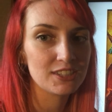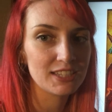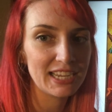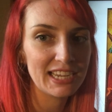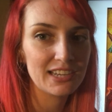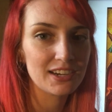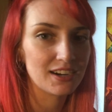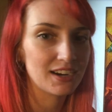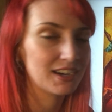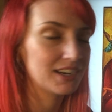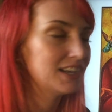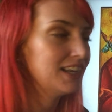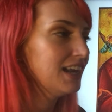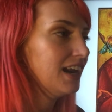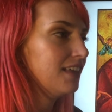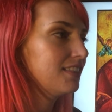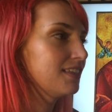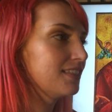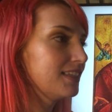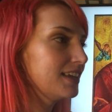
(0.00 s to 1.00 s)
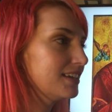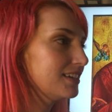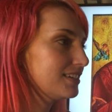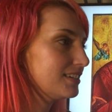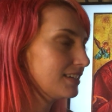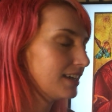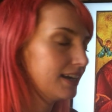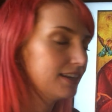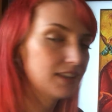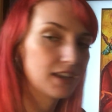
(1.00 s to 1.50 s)
later that they
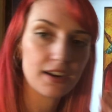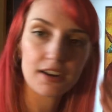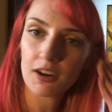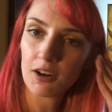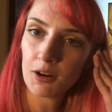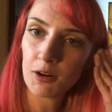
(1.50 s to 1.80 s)
decide, like,